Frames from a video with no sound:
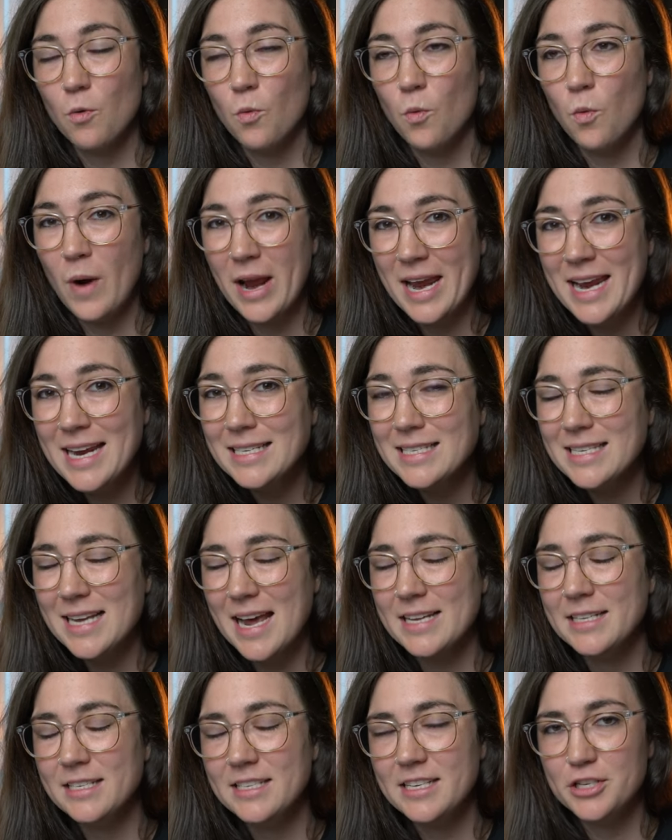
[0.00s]
weight
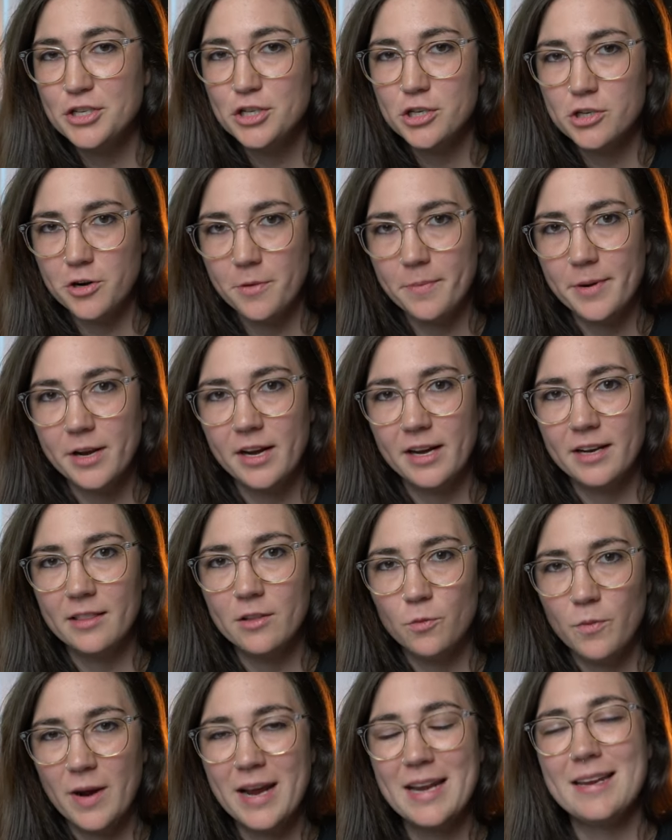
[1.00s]
and distributing
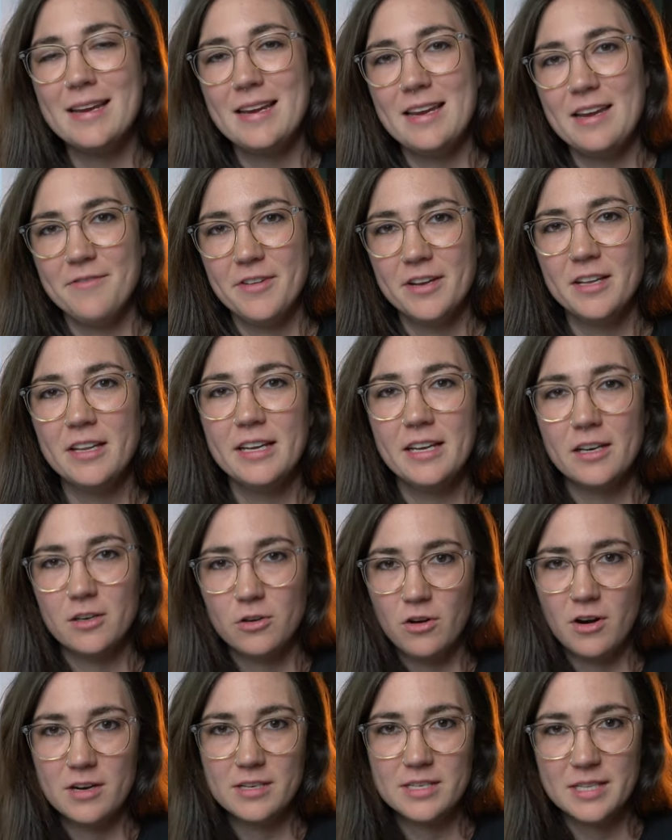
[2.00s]
the weight evenly
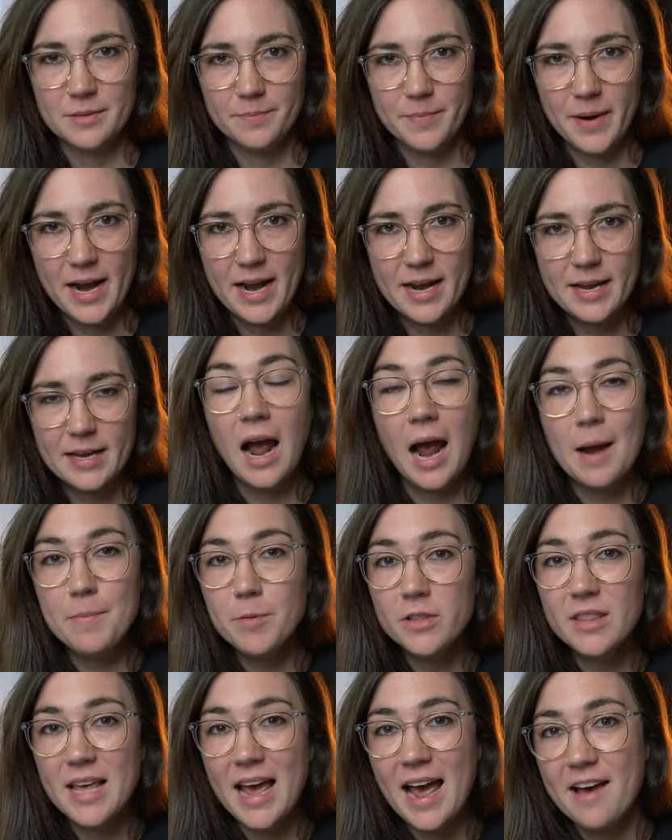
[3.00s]
across the bike. I
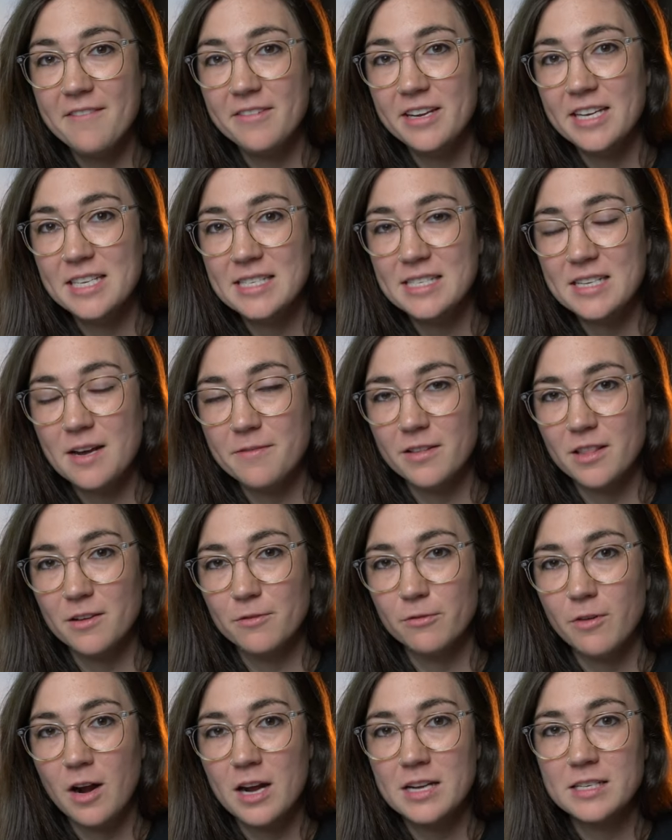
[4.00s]
put the heaviest stuff in the
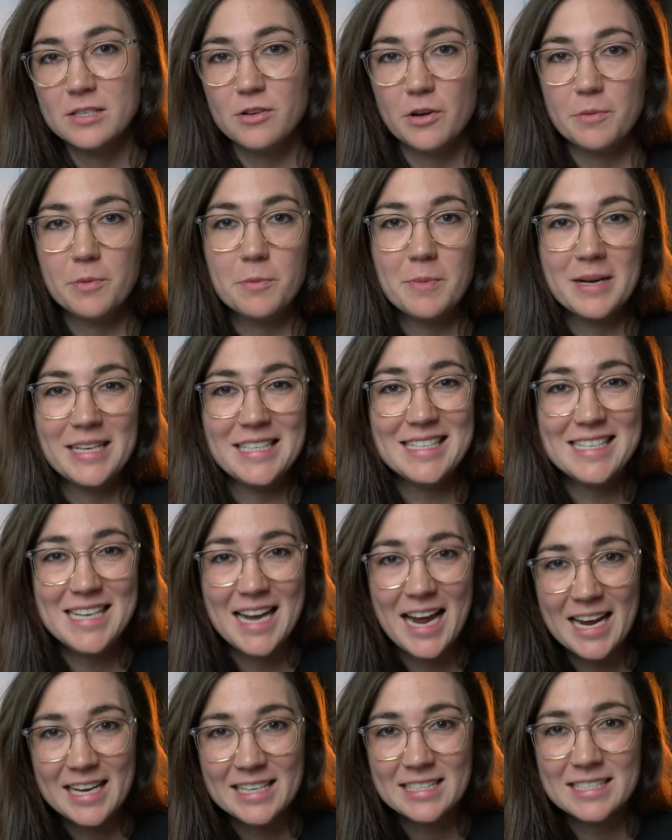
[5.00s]
front, so I put my
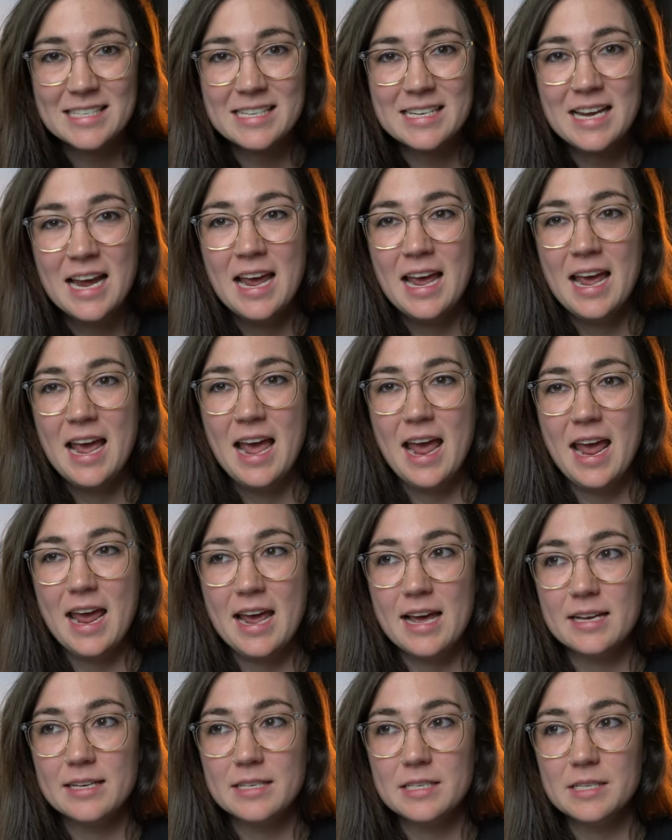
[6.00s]
tent
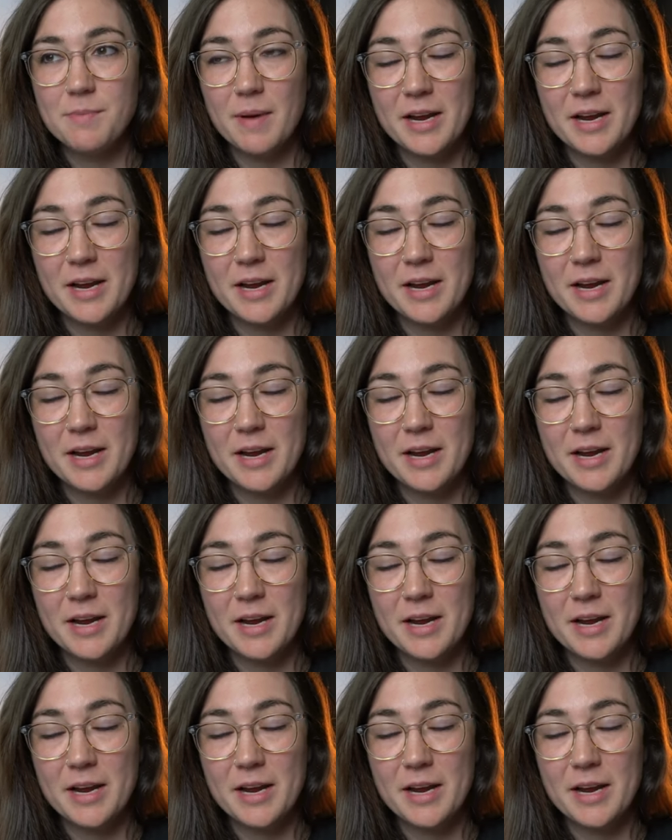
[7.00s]
and